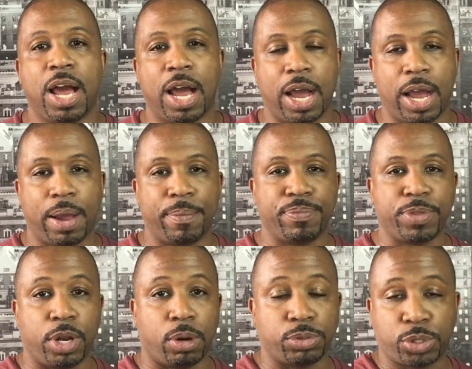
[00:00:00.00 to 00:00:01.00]

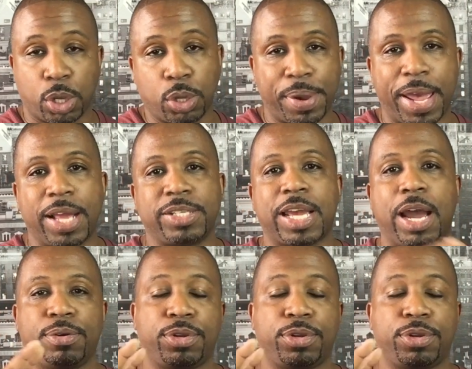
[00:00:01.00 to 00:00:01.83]
solo ads, how